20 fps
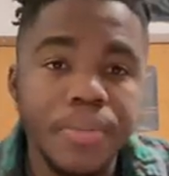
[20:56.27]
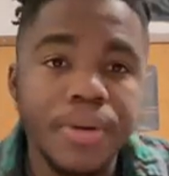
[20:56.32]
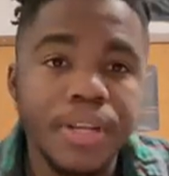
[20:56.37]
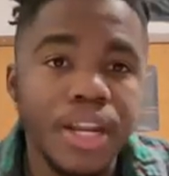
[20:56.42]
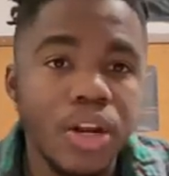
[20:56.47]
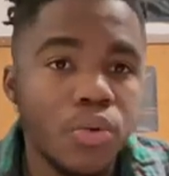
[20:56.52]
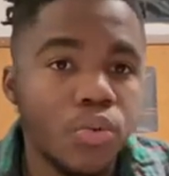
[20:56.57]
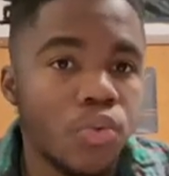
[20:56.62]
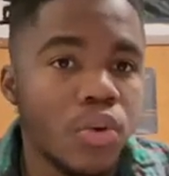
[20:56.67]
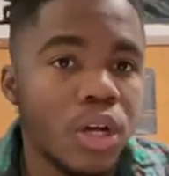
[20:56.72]

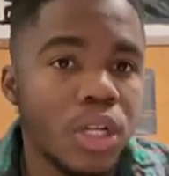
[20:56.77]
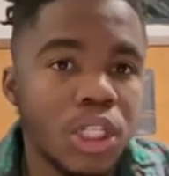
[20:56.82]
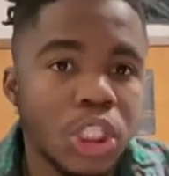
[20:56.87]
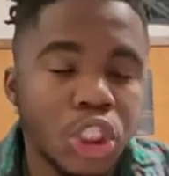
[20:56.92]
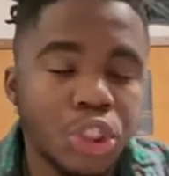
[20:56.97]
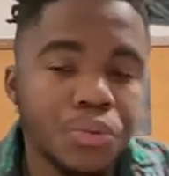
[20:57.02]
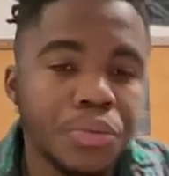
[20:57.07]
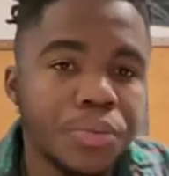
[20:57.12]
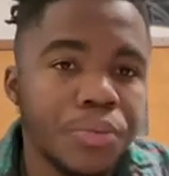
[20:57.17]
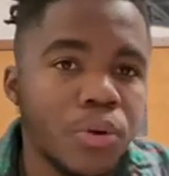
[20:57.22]
they won the
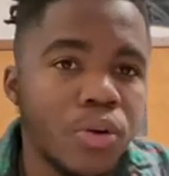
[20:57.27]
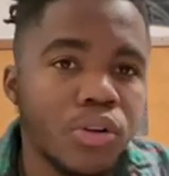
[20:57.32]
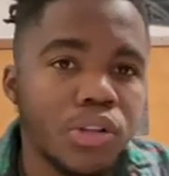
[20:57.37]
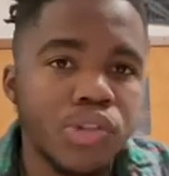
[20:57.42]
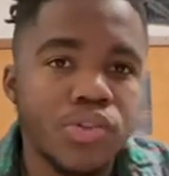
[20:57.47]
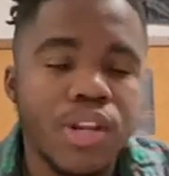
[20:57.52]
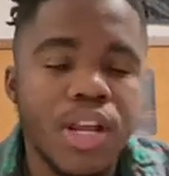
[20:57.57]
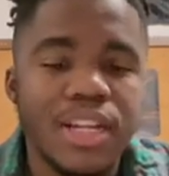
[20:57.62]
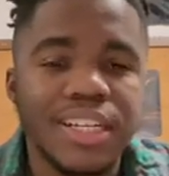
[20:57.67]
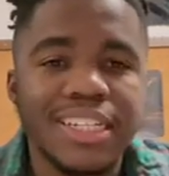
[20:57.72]
Super Bowl in
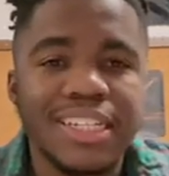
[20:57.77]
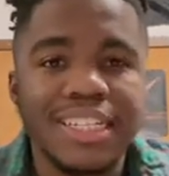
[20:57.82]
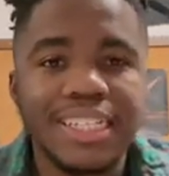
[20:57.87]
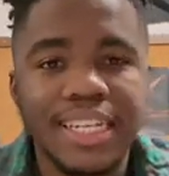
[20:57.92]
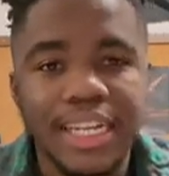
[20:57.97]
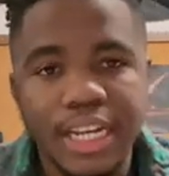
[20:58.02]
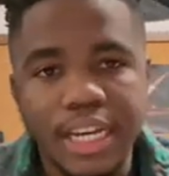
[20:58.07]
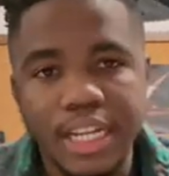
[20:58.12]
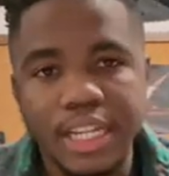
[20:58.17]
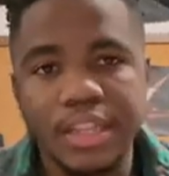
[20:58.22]

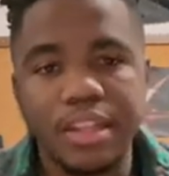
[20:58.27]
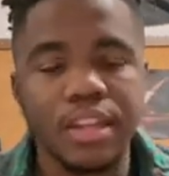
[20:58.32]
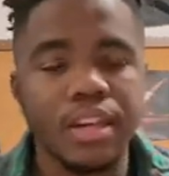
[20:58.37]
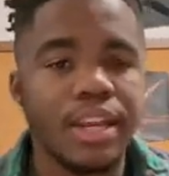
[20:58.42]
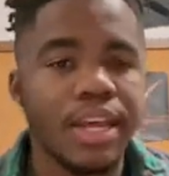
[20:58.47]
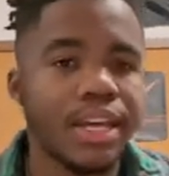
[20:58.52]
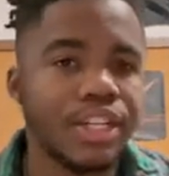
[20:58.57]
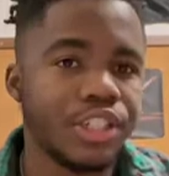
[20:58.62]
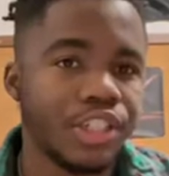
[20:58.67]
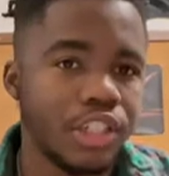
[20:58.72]
2010. The
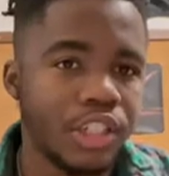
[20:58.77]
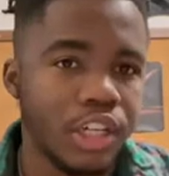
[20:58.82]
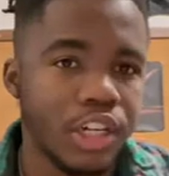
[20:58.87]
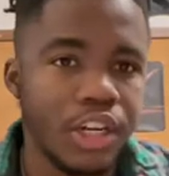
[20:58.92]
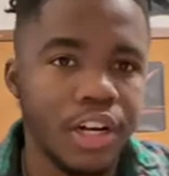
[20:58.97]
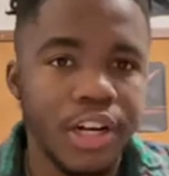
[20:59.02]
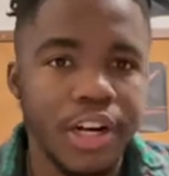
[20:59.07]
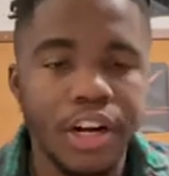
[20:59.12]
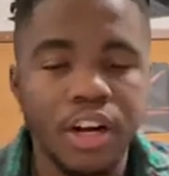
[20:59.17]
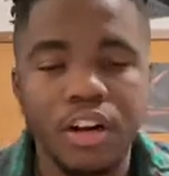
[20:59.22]
next
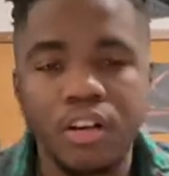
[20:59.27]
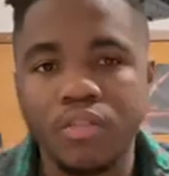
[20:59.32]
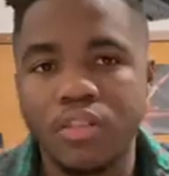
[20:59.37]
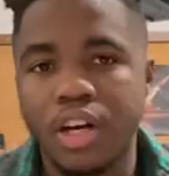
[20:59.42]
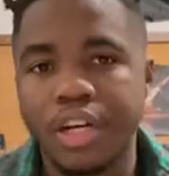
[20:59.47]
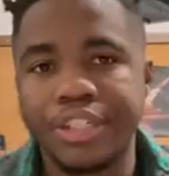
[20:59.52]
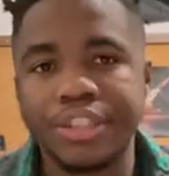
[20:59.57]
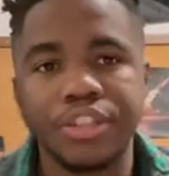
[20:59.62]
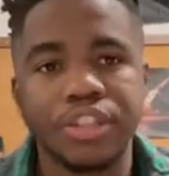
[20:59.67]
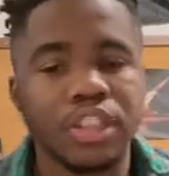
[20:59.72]
year, Aaron
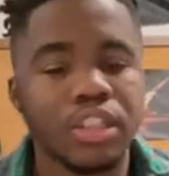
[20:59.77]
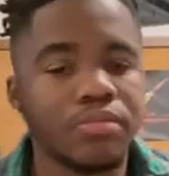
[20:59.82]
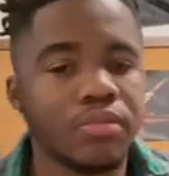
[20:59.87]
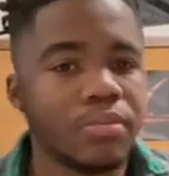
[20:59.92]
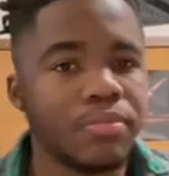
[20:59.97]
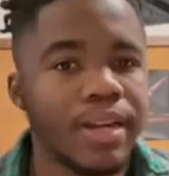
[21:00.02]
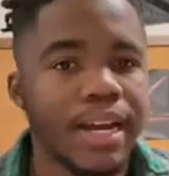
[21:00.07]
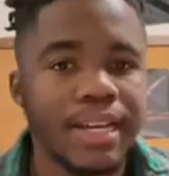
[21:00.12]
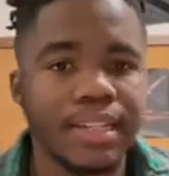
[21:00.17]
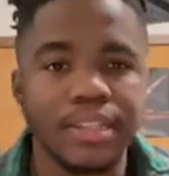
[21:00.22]
Rodgers comes
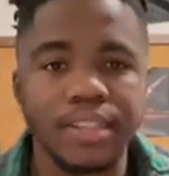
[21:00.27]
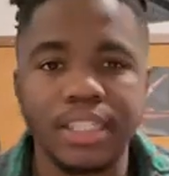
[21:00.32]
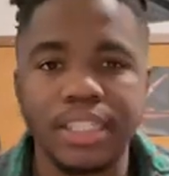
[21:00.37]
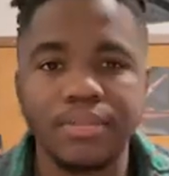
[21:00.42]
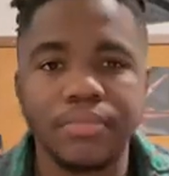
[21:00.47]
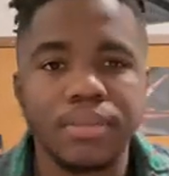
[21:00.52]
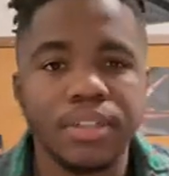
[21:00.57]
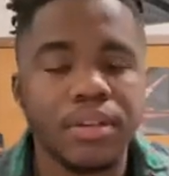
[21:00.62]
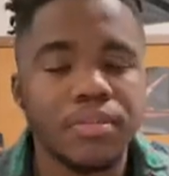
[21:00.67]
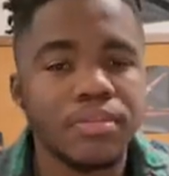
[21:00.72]
back, the
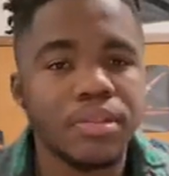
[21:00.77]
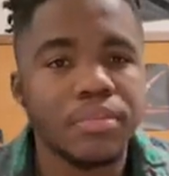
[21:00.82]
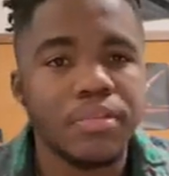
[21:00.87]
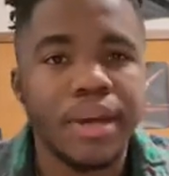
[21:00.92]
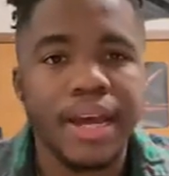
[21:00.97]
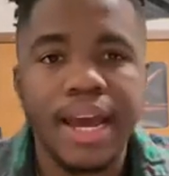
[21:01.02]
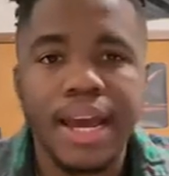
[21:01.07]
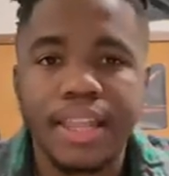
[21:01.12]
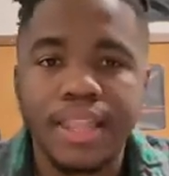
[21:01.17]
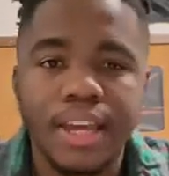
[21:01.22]
team comes
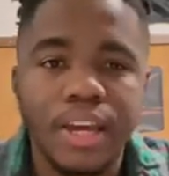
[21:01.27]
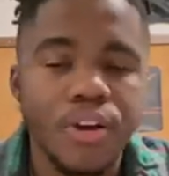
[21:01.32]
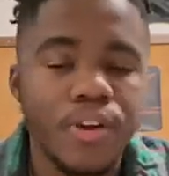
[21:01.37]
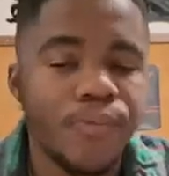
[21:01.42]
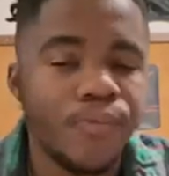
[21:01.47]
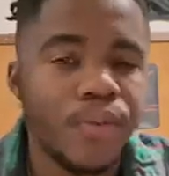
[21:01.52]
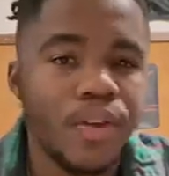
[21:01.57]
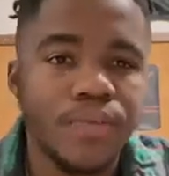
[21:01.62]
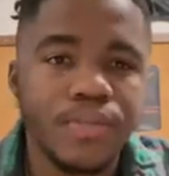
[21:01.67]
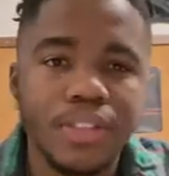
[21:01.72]
back, they go
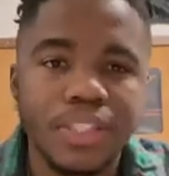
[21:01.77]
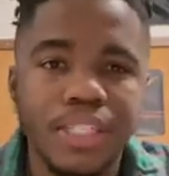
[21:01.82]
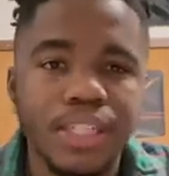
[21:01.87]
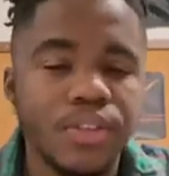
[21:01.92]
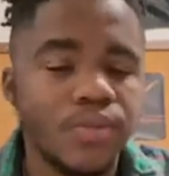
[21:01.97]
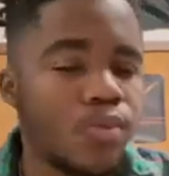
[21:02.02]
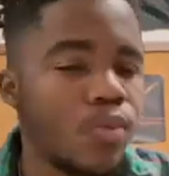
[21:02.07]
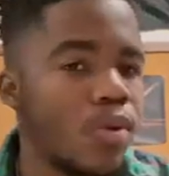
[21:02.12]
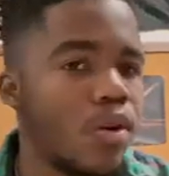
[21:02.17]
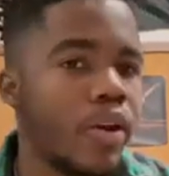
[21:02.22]

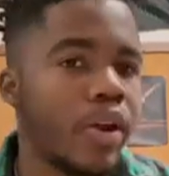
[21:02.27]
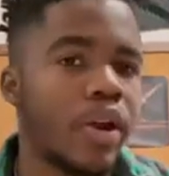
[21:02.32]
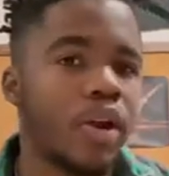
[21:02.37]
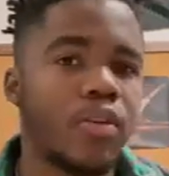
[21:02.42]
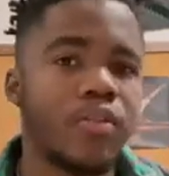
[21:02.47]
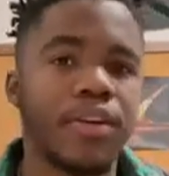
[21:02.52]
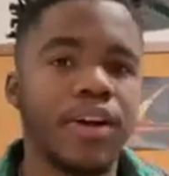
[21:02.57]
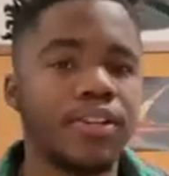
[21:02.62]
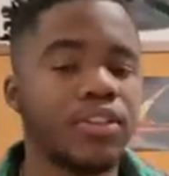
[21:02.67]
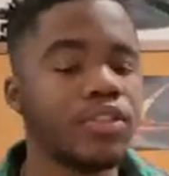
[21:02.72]
15-1.
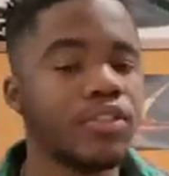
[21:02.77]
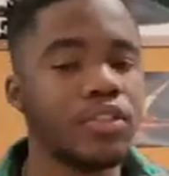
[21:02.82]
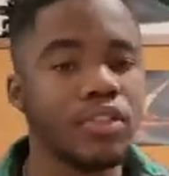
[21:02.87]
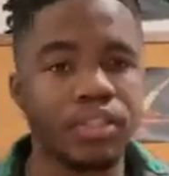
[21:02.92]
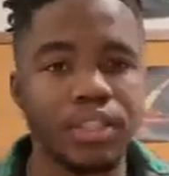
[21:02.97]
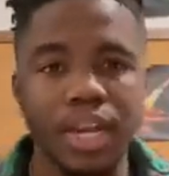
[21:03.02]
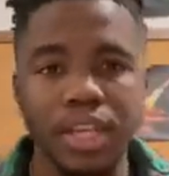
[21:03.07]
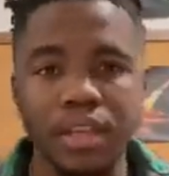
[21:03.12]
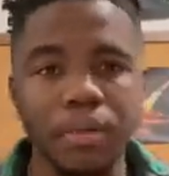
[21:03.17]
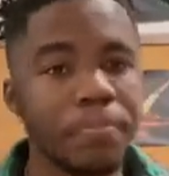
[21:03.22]
Aaron Rodgers
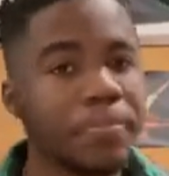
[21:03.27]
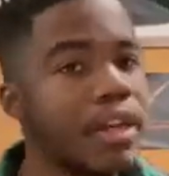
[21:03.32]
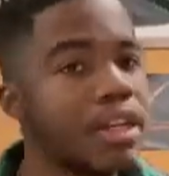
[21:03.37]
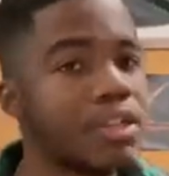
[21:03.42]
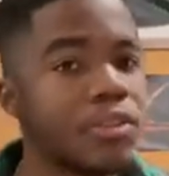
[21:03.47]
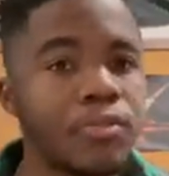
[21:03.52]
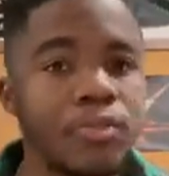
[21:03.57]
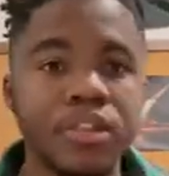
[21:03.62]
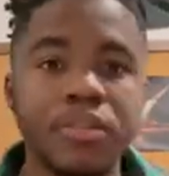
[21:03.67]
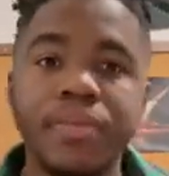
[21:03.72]
looks like the
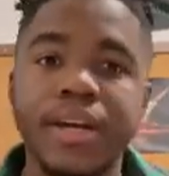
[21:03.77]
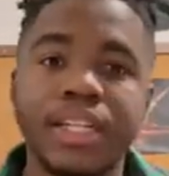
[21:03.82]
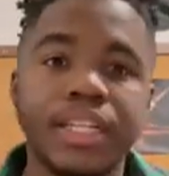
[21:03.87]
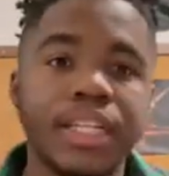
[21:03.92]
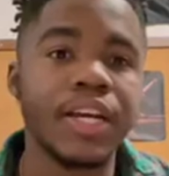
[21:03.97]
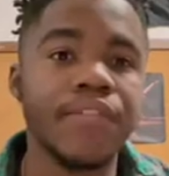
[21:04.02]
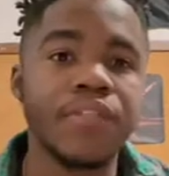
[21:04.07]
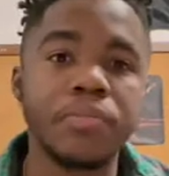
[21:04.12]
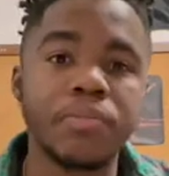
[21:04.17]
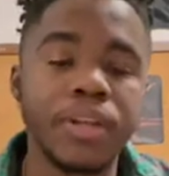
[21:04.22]
best quarterback
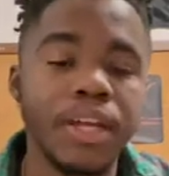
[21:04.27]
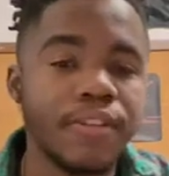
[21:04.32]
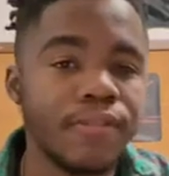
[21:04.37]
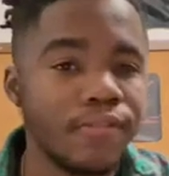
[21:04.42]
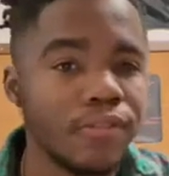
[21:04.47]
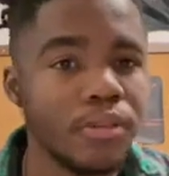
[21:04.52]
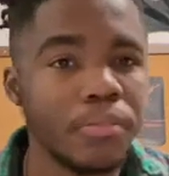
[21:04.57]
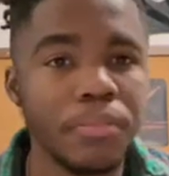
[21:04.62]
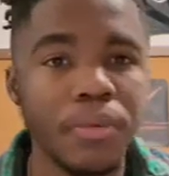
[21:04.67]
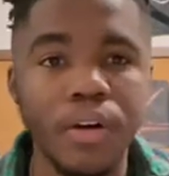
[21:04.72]
to play
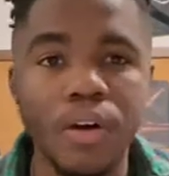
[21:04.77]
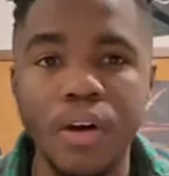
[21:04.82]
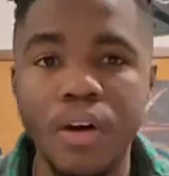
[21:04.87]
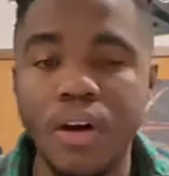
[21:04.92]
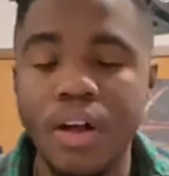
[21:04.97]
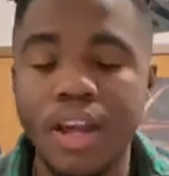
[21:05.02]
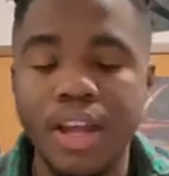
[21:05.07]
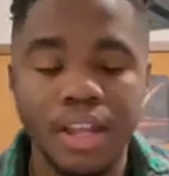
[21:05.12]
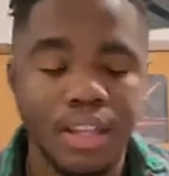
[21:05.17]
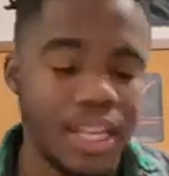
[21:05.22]

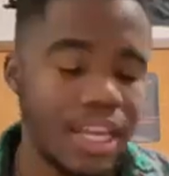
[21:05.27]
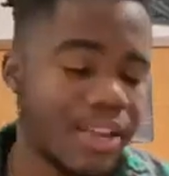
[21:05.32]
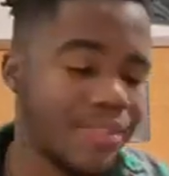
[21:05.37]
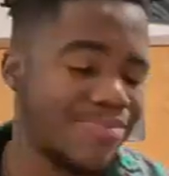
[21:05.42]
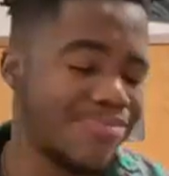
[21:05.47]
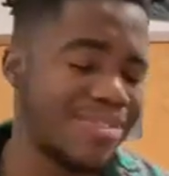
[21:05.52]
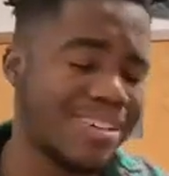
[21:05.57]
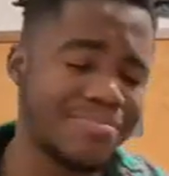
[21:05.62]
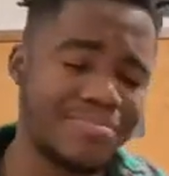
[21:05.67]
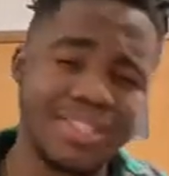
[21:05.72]
football. They
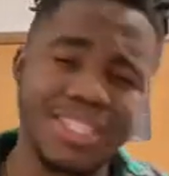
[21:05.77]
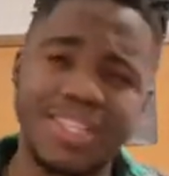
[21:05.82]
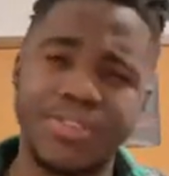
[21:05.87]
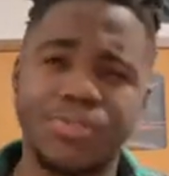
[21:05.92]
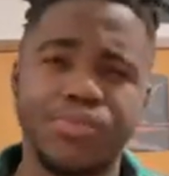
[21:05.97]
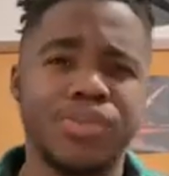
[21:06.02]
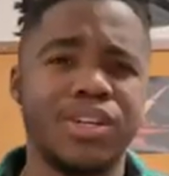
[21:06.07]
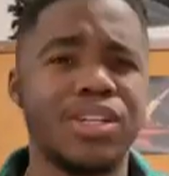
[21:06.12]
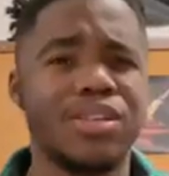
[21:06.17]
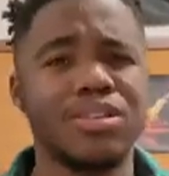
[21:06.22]
have weapons
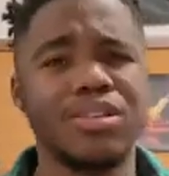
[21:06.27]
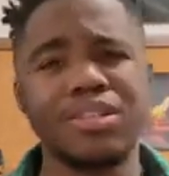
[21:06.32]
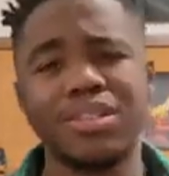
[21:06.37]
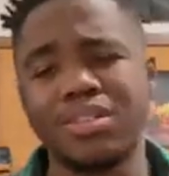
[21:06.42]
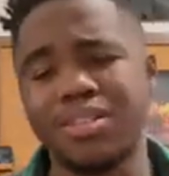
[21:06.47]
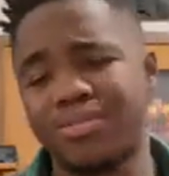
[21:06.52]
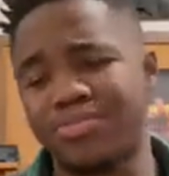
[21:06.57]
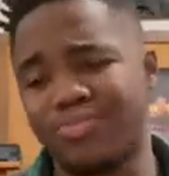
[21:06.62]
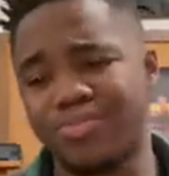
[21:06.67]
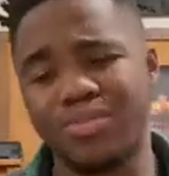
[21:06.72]
everywhere you
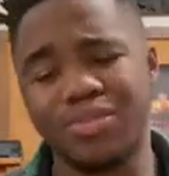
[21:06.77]
look.